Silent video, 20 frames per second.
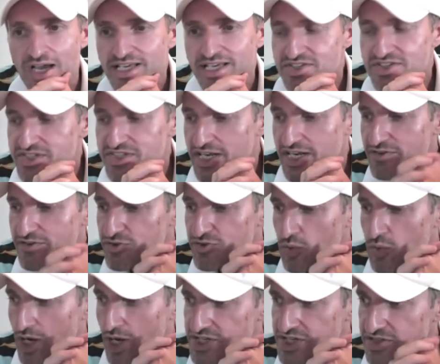yesterday, if you
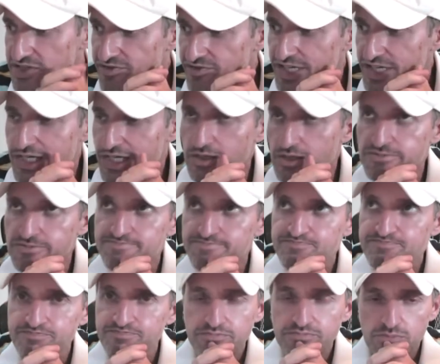watched the video,
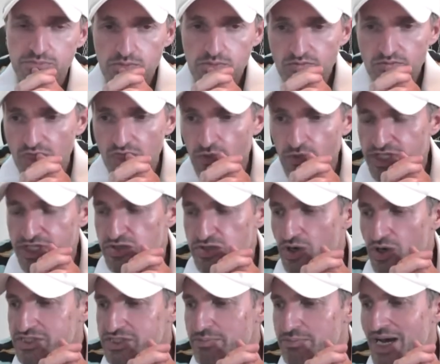we
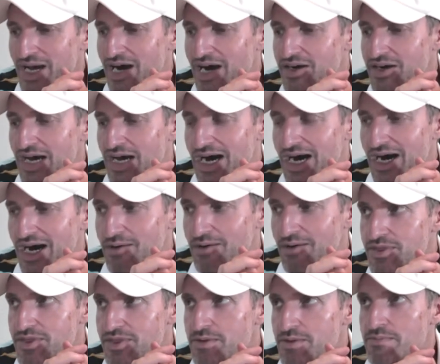talked about
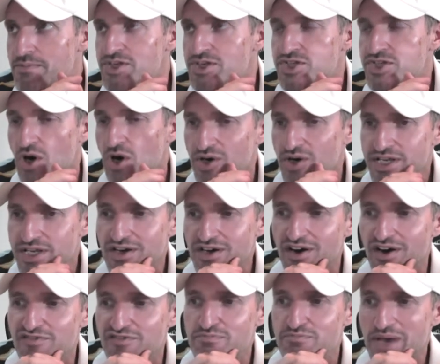the majority
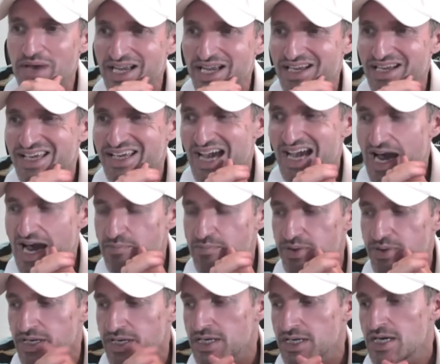of mega
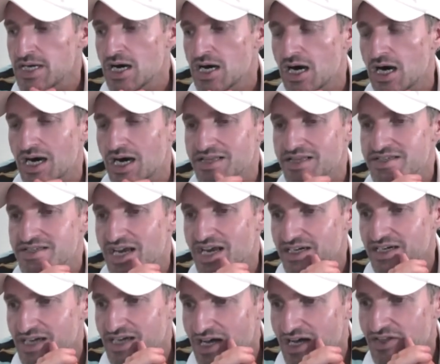cap
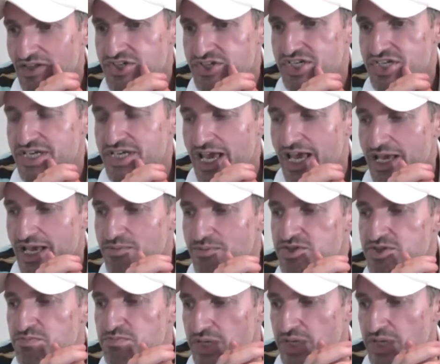technology names